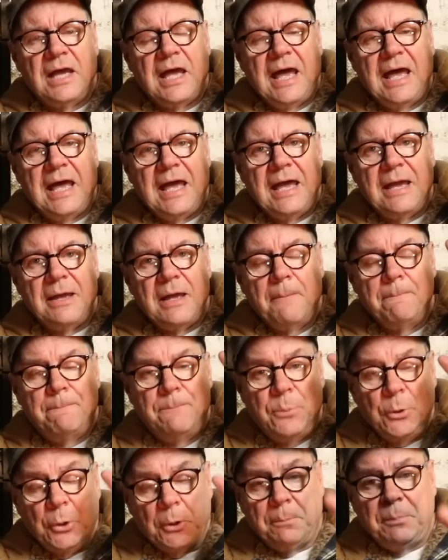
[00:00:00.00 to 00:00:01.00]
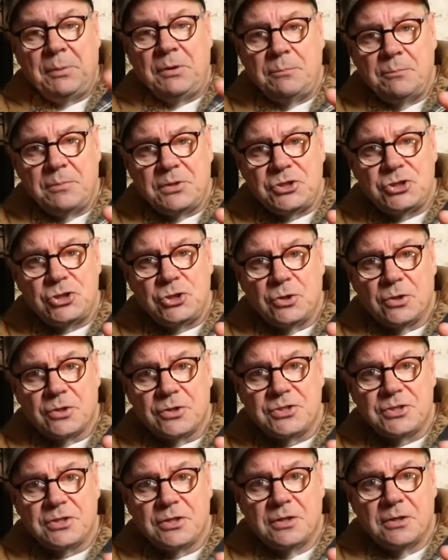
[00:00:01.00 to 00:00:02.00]
uh, bourbon
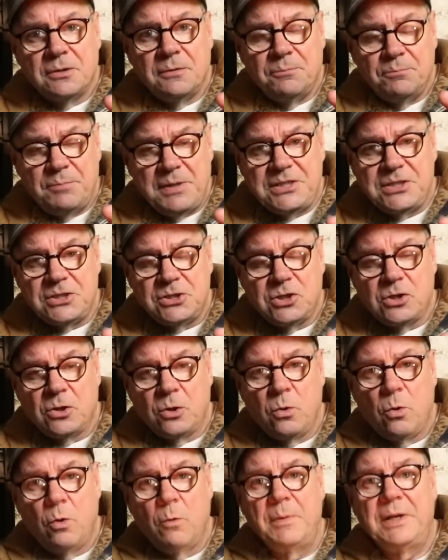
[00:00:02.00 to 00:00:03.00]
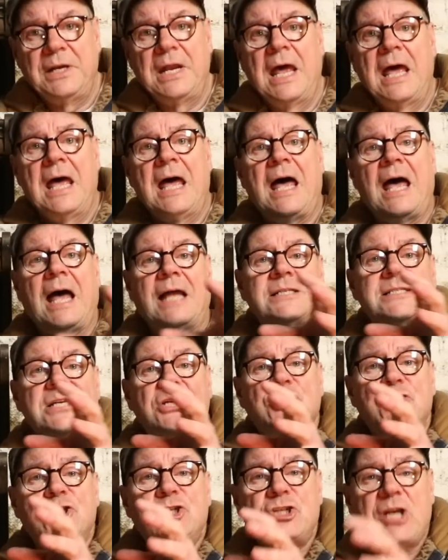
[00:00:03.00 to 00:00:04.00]
matured peated Kilchoman and
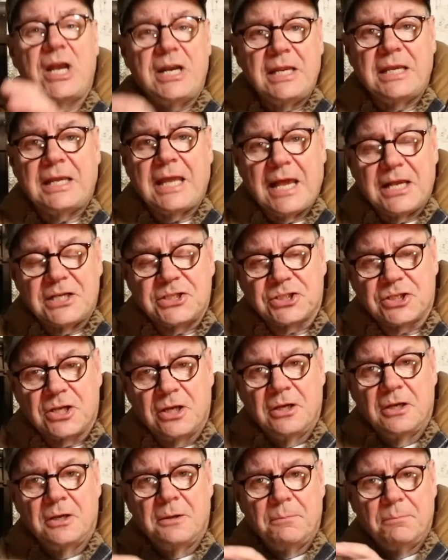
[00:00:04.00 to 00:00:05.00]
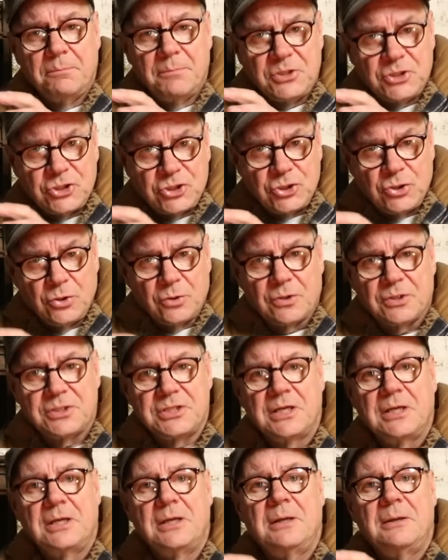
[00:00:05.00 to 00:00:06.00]
sherry cask
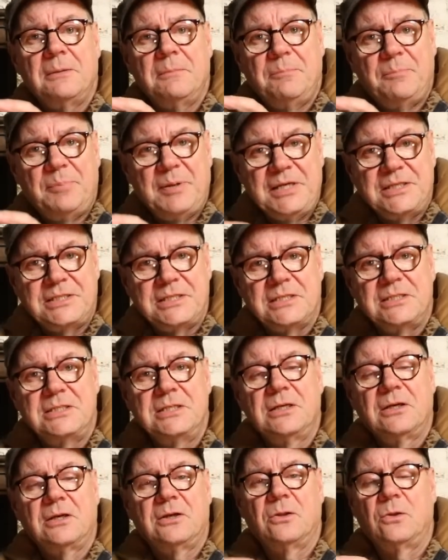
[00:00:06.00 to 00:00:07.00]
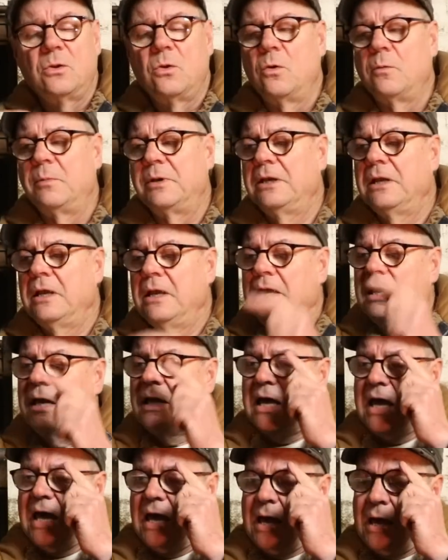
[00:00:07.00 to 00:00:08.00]
matured peated Kilchoman.
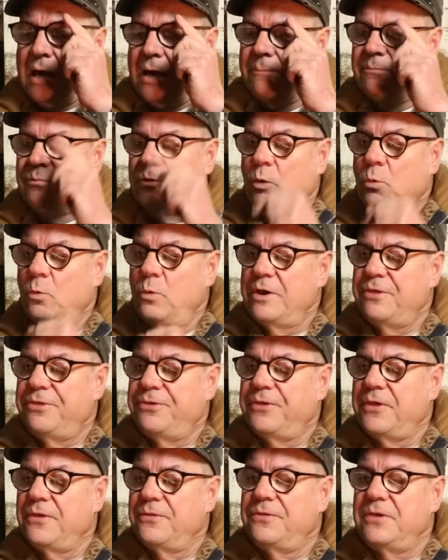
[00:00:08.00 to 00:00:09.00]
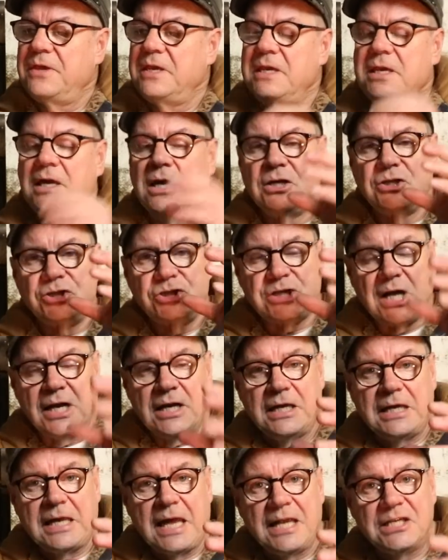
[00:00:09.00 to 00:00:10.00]
Um, with the
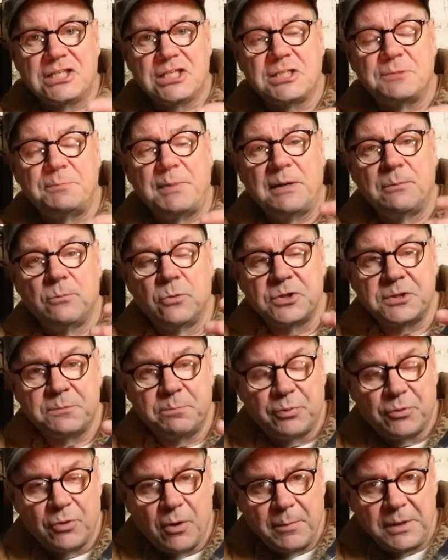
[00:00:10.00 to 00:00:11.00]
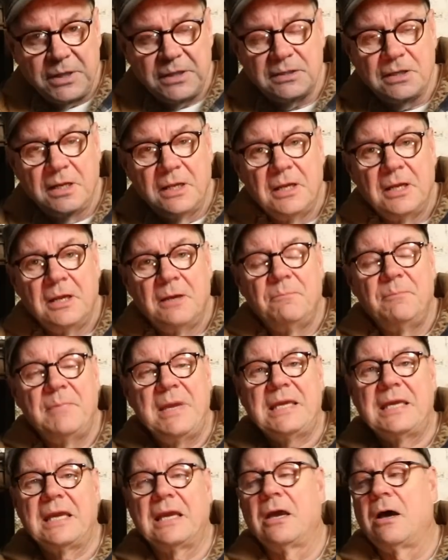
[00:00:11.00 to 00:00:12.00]
sherry casks being most prominent,
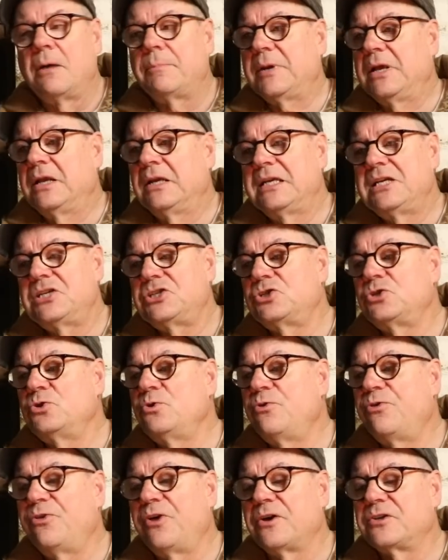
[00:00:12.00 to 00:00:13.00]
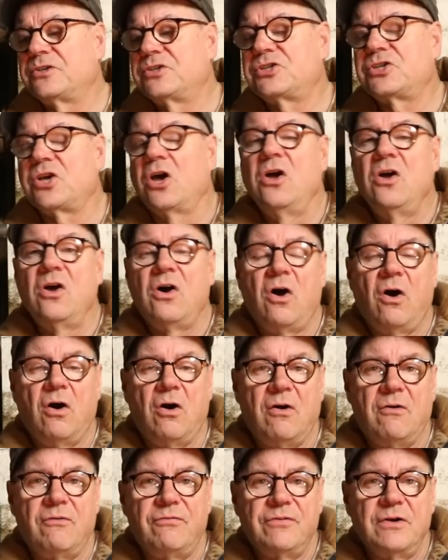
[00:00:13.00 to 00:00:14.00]
making up at least two thirds
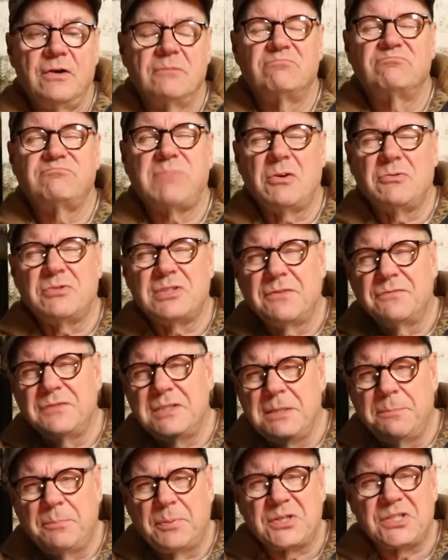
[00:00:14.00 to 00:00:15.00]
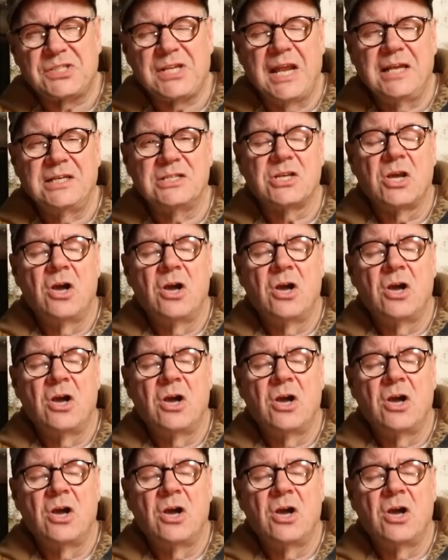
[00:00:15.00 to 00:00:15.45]
of about 70%